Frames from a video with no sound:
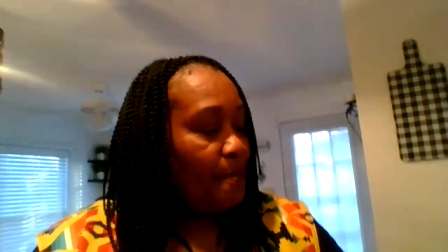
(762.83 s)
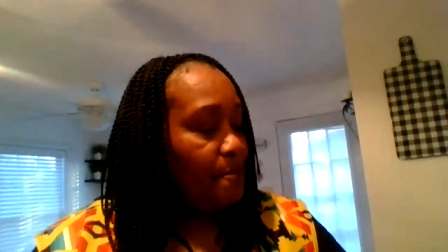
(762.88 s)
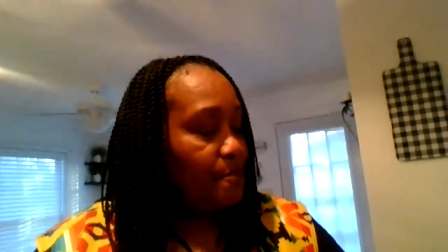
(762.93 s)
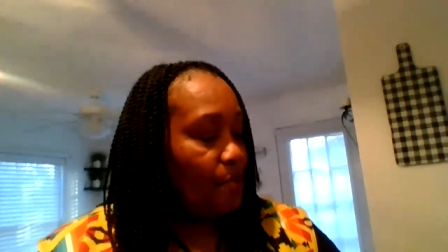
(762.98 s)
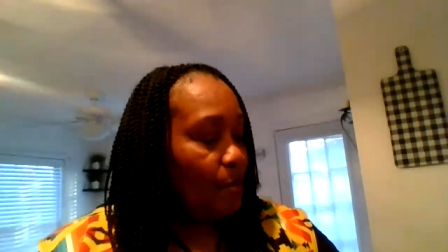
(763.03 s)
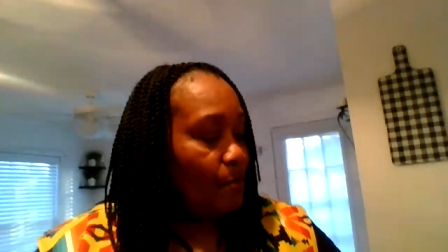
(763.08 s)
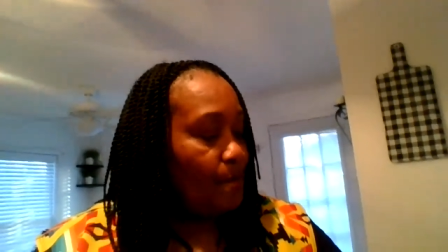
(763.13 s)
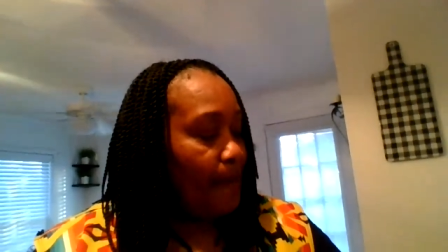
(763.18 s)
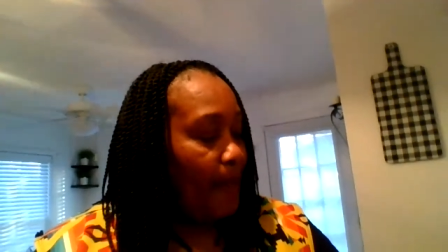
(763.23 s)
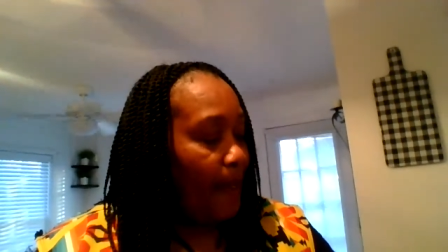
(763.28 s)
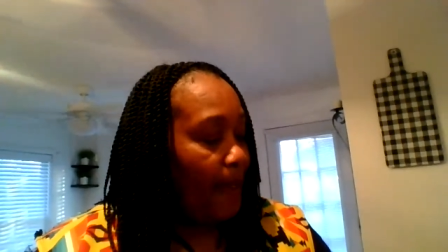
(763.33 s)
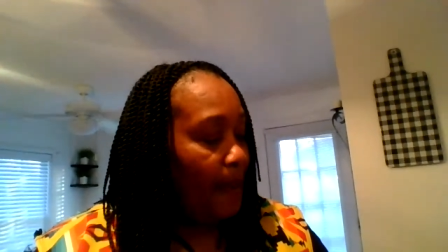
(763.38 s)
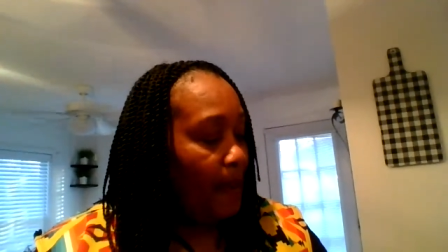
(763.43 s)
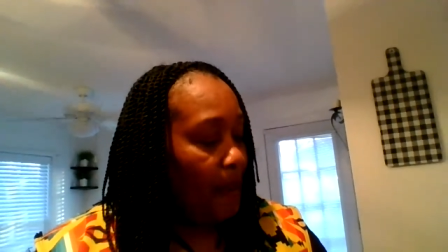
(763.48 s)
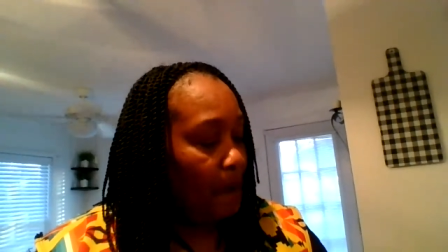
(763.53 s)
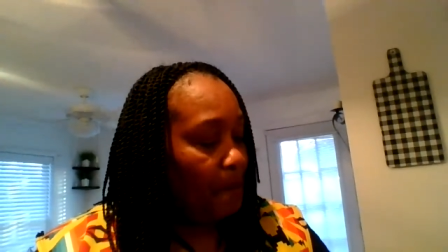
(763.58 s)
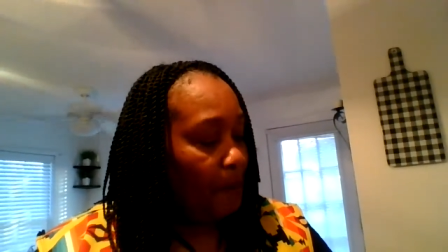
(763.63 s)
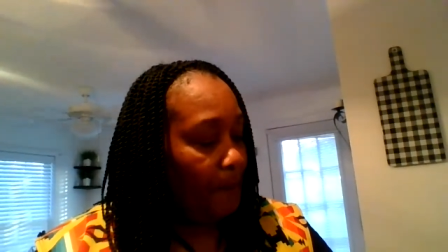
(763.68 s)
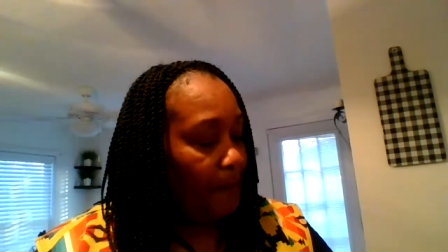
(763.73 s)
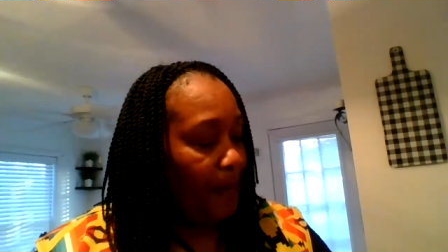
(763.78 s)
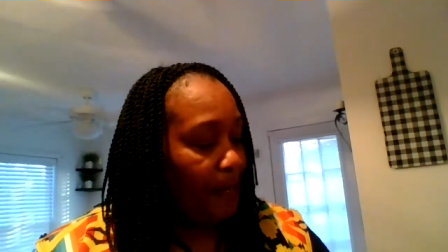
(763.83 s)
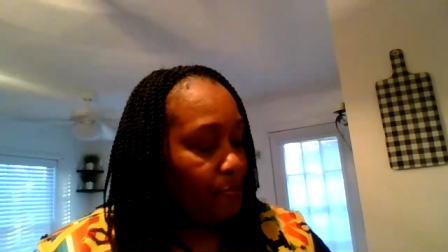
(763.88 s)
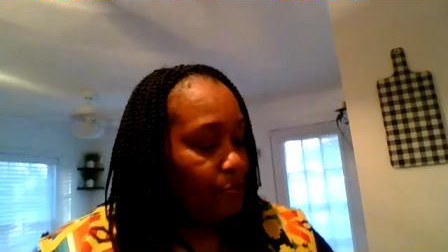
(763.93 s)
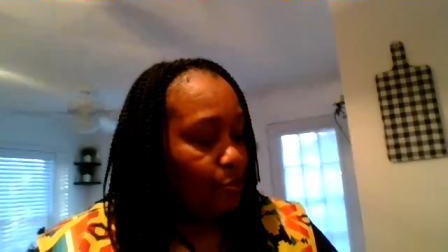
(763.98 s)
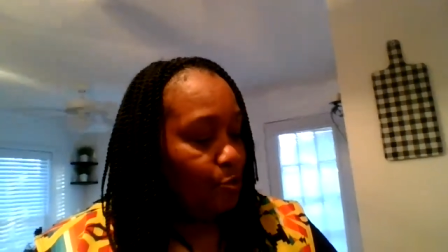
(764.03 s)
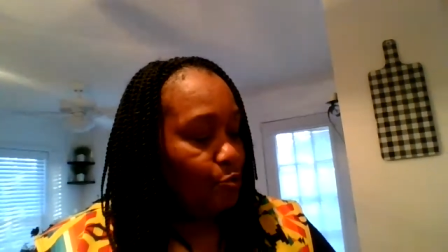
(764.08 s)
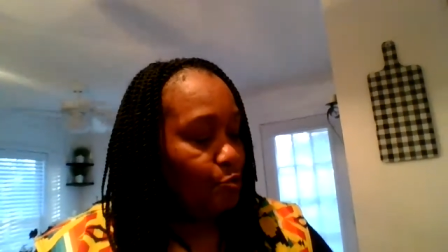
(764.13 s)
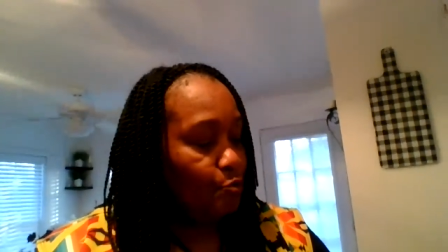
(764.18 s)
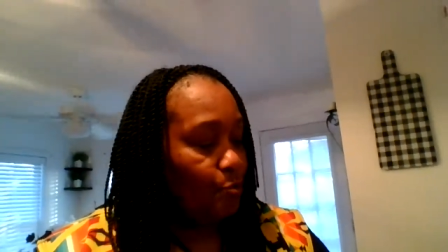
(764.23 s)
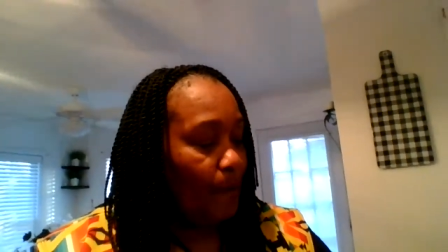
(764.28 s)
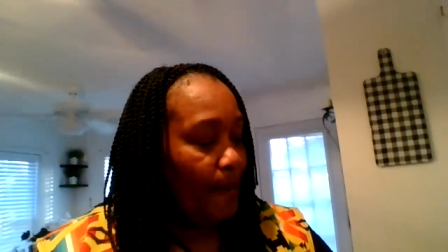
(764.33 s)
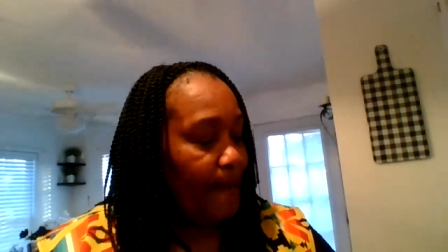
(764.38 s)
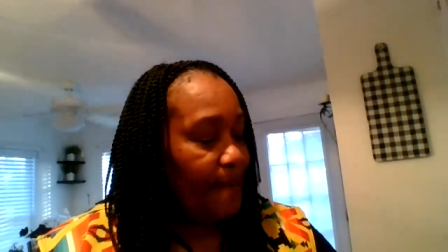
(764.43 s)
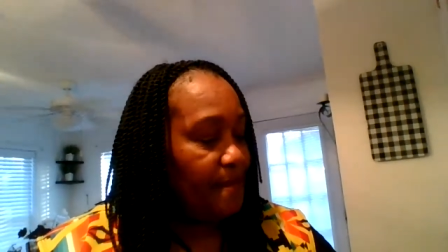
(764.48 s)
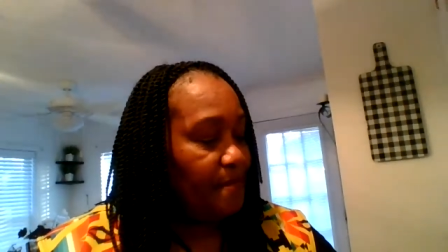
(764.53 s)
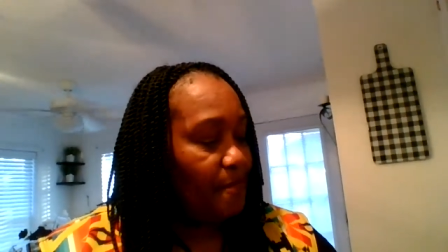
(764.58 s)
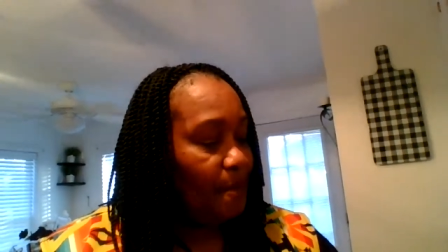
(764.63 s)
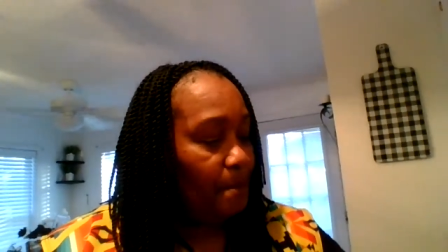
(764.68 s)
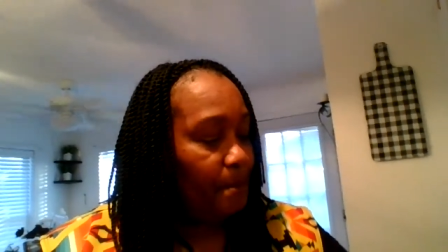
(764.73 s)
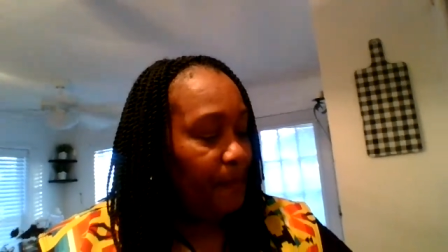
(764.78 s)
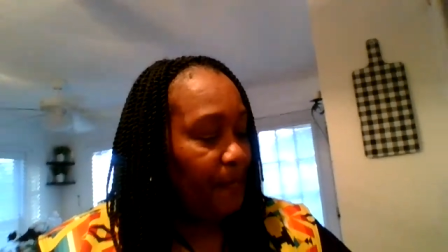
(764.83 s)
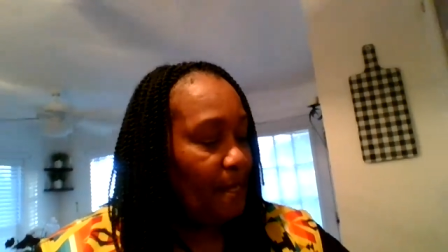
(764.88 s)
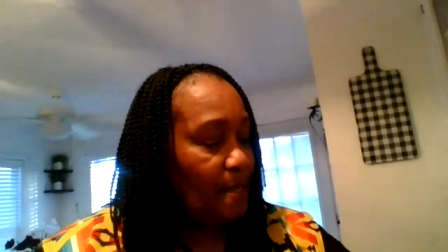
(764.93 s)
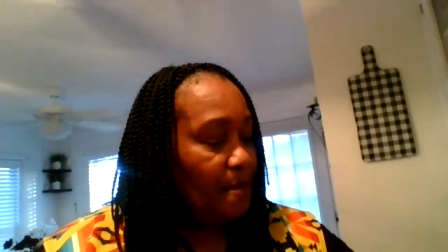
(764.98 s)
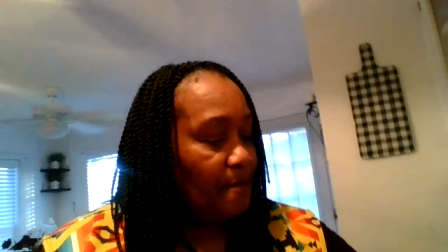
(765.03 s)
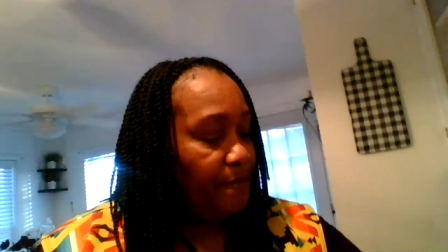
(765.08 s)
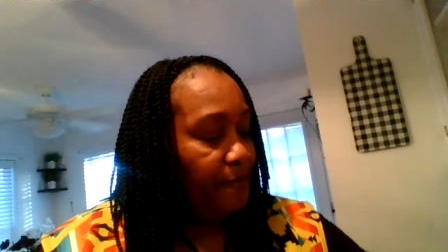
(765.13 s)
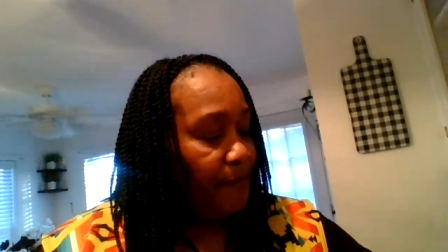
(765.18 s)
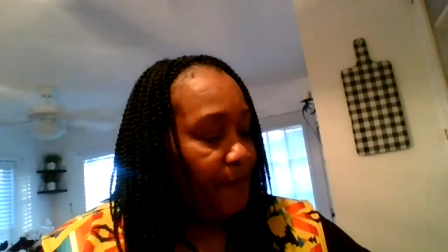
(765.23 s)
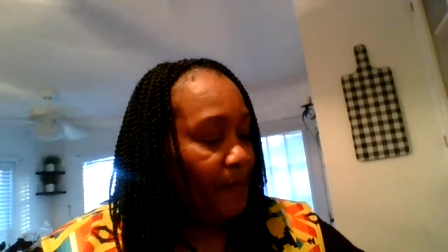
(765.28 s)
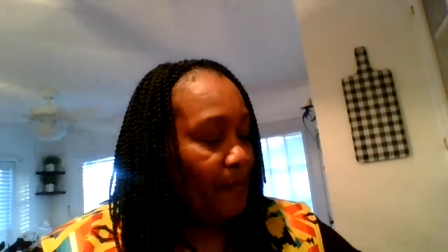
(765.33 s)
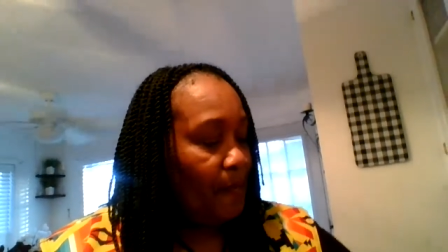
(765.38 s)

So now I'm about to drain the beef.